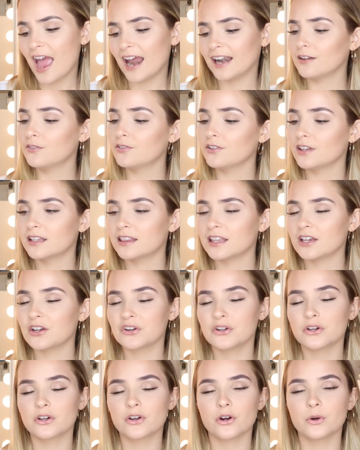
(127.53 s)
And I feel like they're
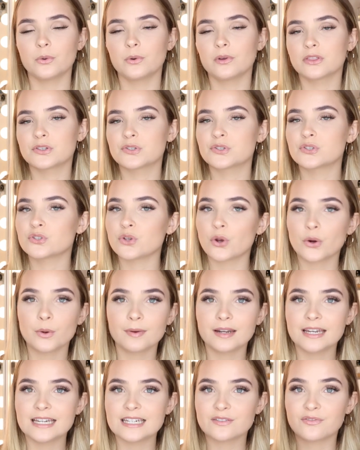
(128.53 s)
going to go with
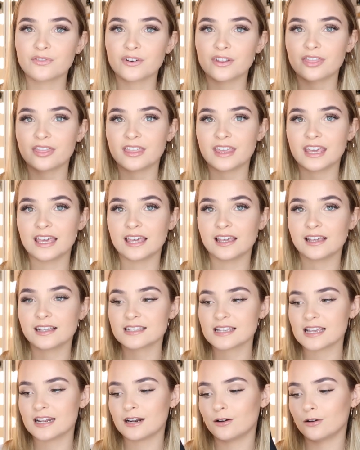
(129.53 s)
so many different
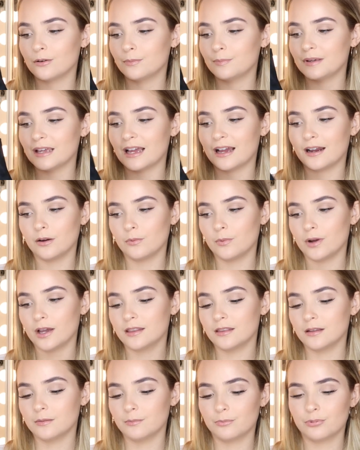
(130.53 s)
things, and I'll be able to
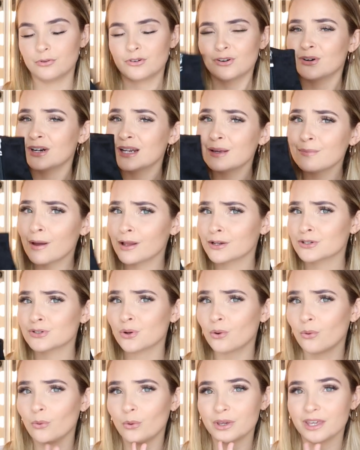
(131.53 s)
wear them pretty
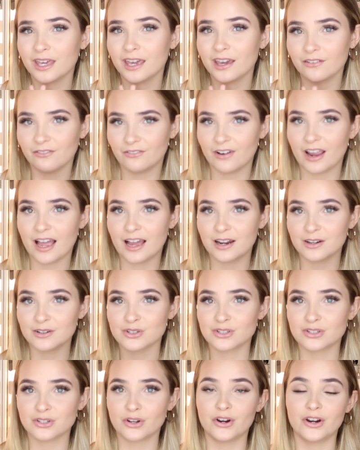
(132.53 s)
much all year
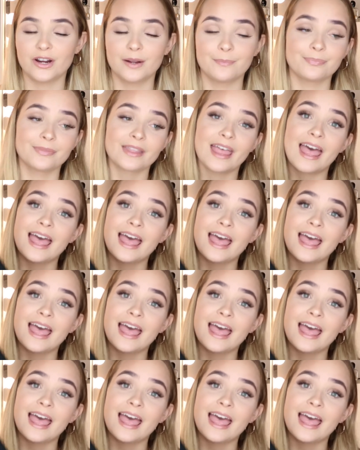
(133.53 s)
round. So